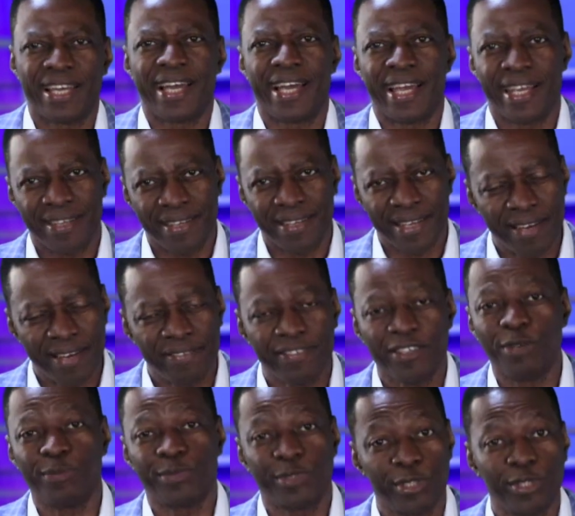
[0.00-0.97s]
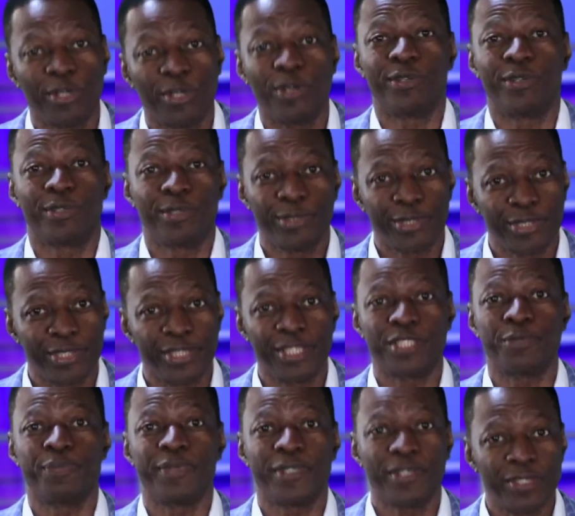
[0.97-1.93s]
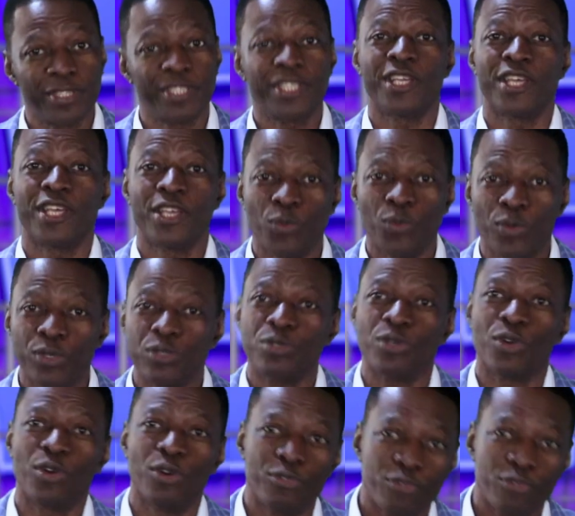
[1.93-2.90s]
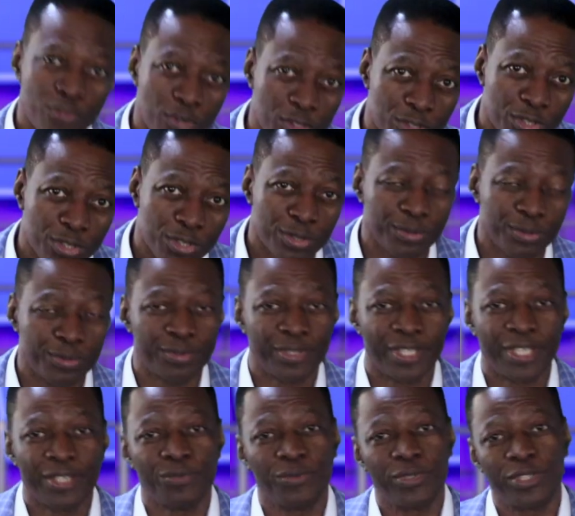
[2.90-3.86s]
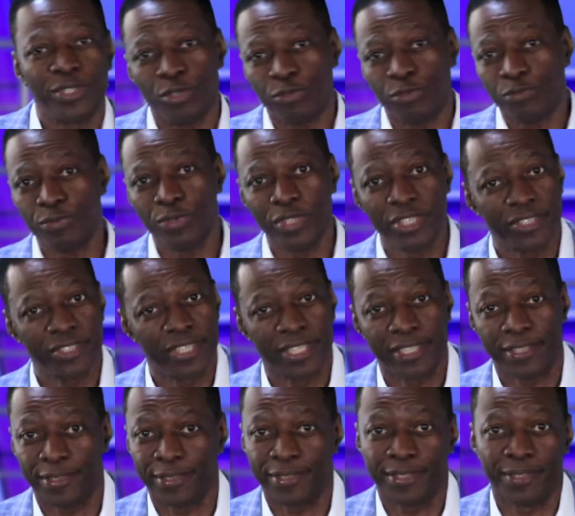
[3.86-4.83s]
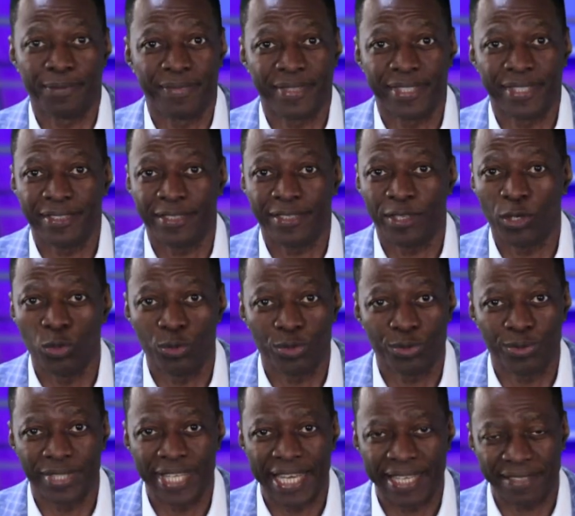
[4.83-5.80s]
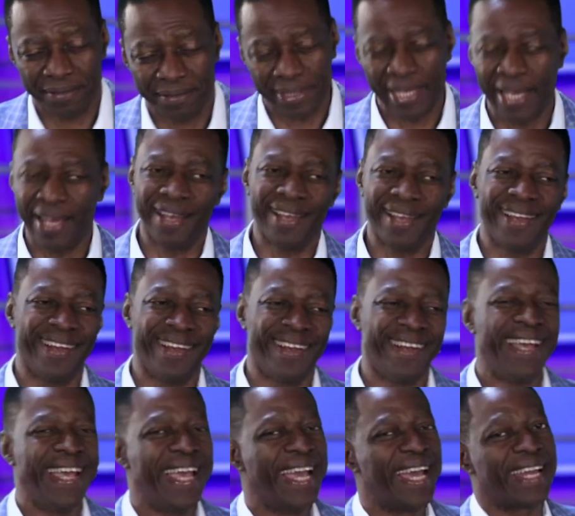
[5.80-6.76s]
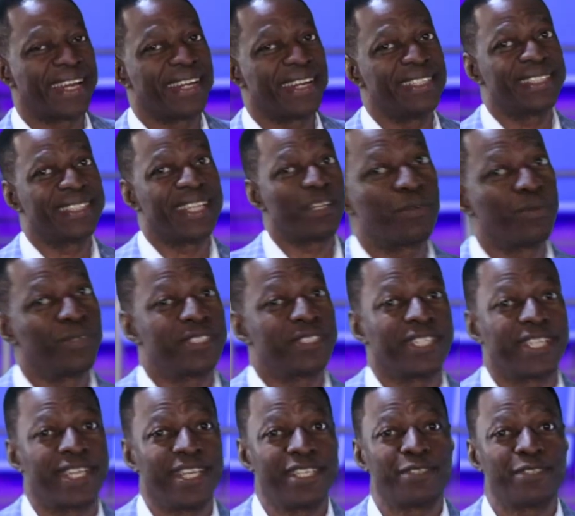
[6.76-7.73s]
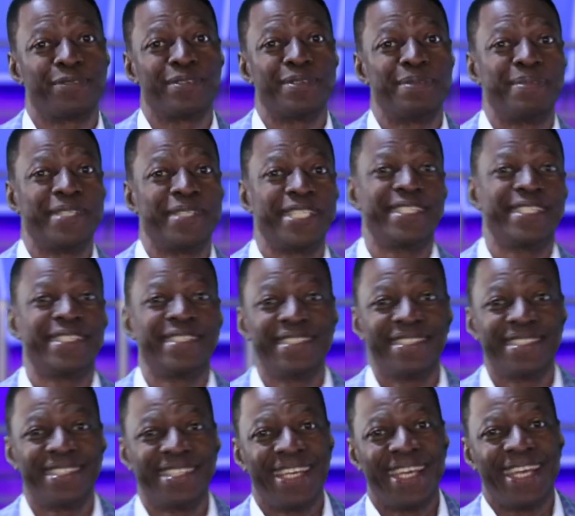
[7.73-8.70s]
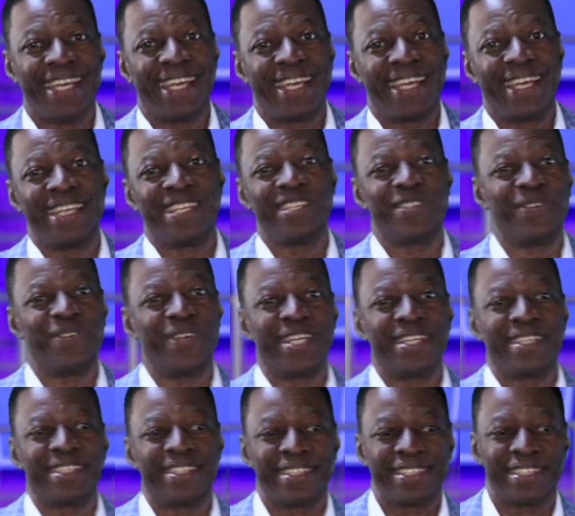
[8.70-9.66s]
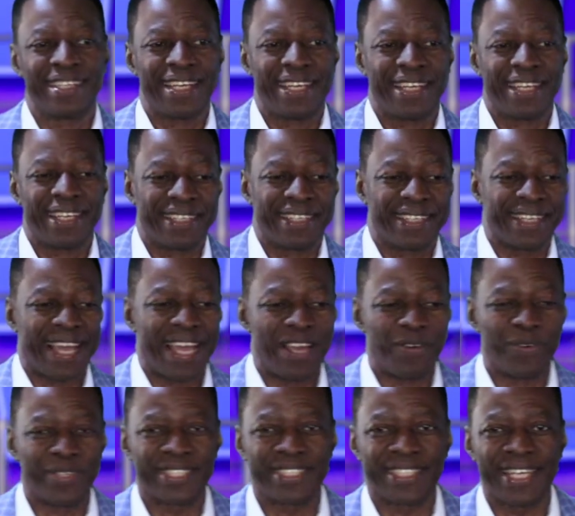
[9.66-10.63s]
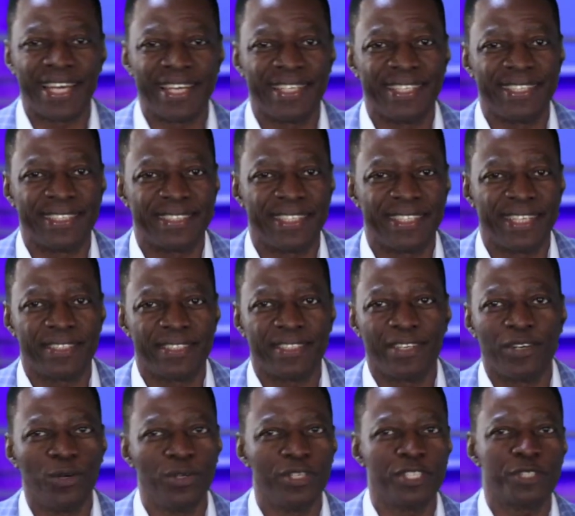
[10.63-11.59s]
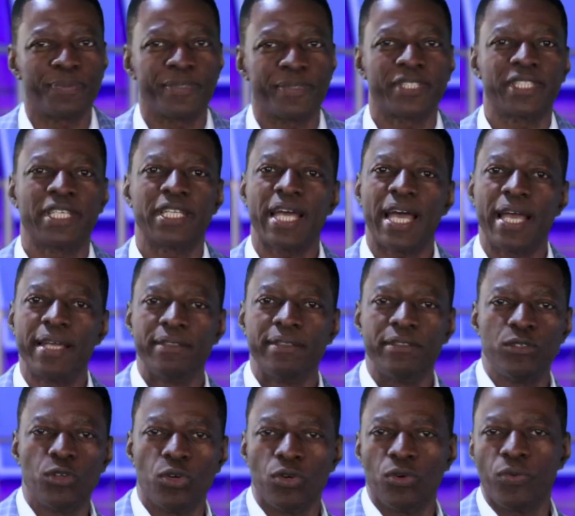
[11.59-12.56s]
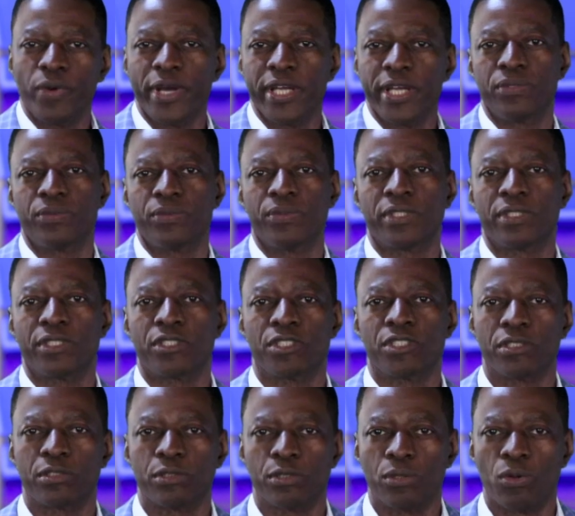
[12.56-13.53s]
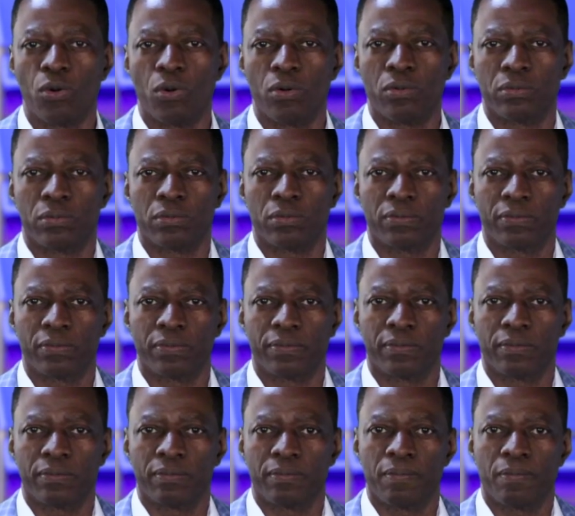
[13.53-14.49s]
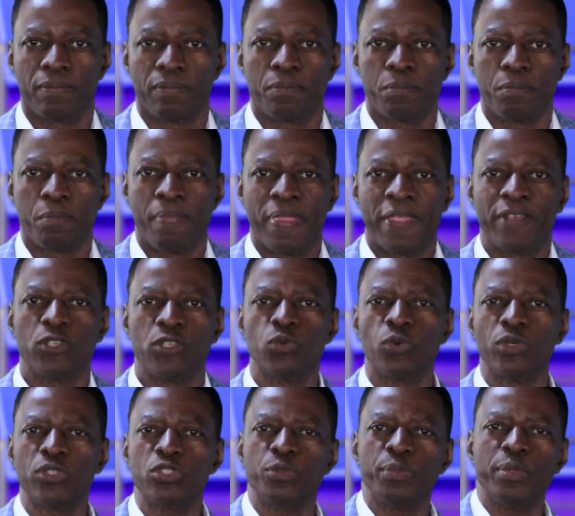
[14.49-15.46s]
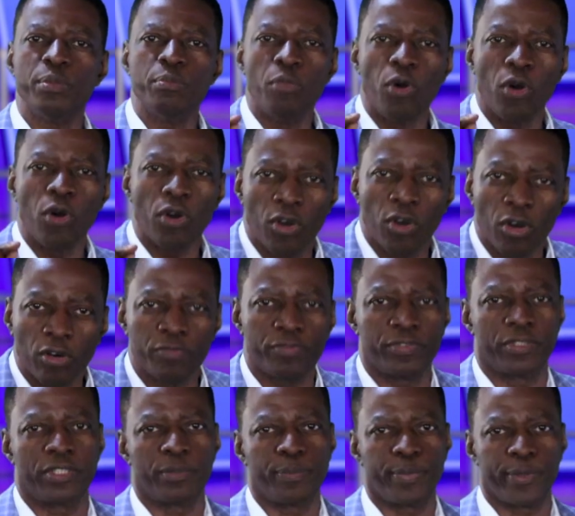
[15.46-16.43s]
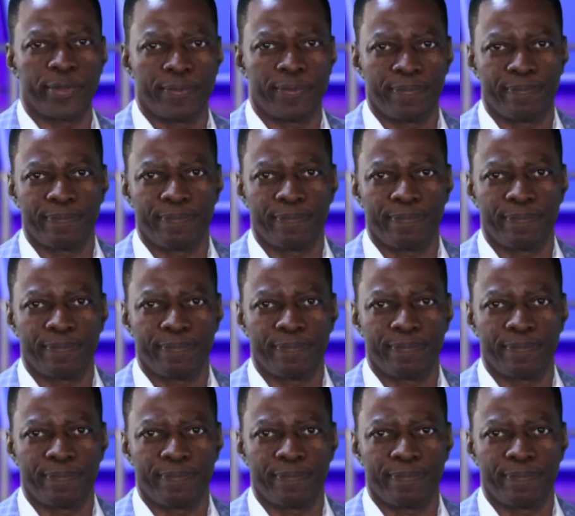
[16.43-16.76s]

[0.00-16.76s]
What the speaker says: I have come to the conclusion it's because he wants to confront you with your foolishness or something close to that. At least was the case for me. Anyway, I was silent. Then the Holy Spirit said, I know why you want the church to grow. You want to be more comfortable.